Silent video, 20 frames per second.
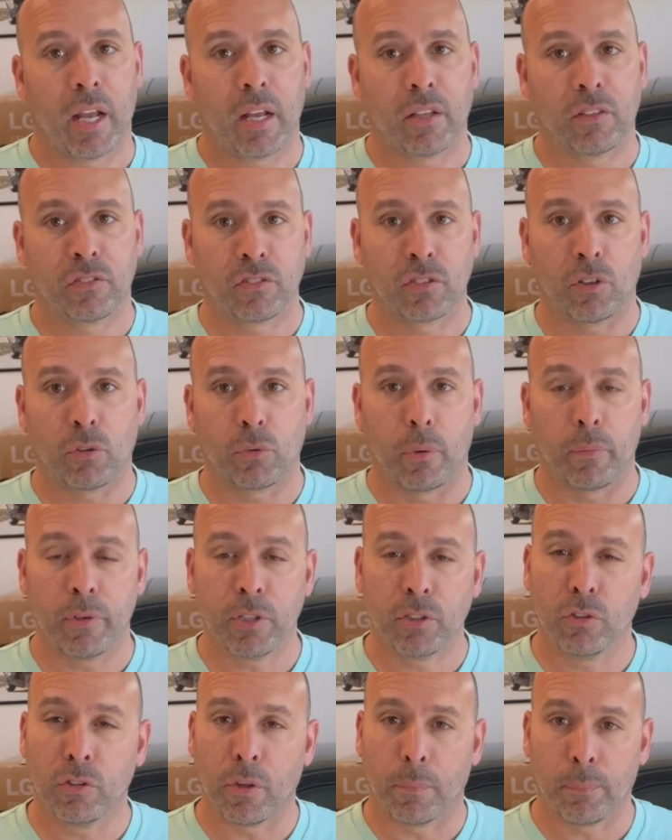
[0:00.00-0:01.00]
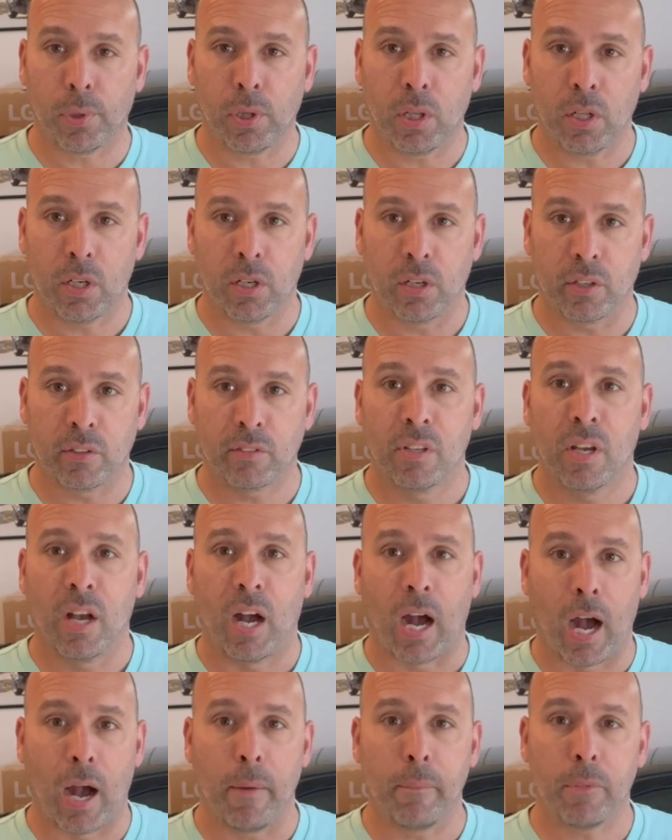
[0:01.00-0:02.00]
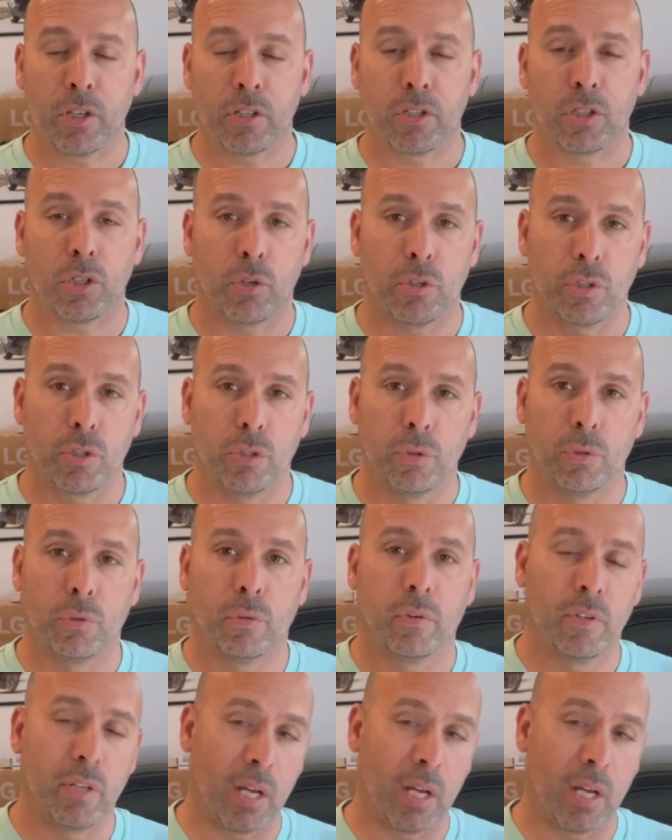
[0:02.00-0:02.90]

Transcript: So when we do the plugs, I'm gonna show you,